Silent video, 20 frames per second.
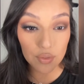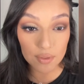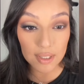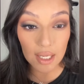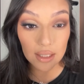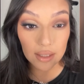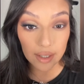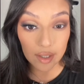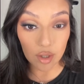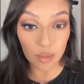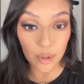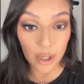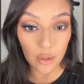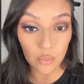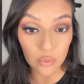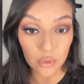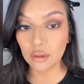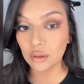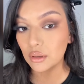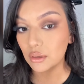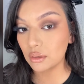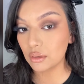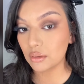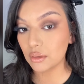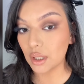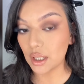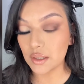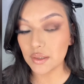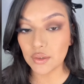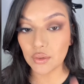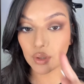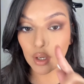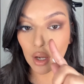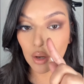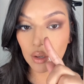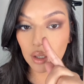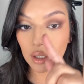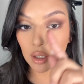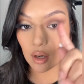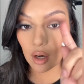that lighter brown. Okay, so now I'm
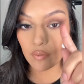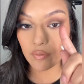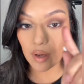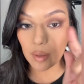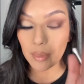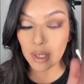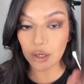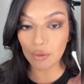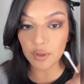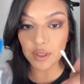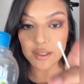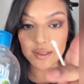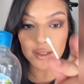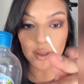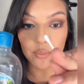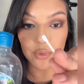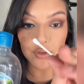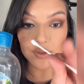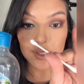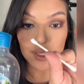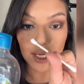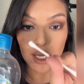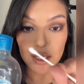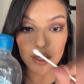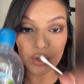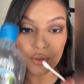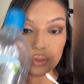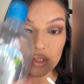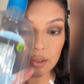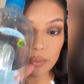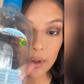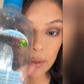going to carve out my crease. I'm using a Q-tip and